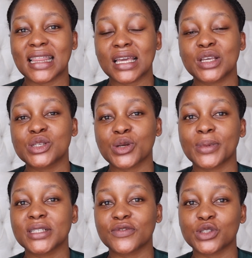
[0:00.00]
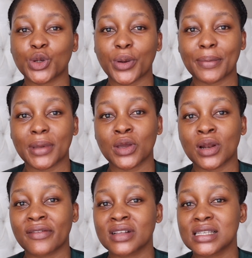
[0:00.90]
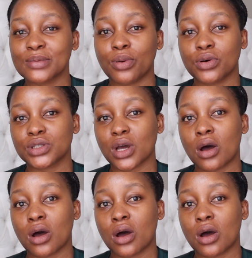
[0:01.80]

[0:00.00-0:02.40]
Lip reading: thank you so much for showing me your love and support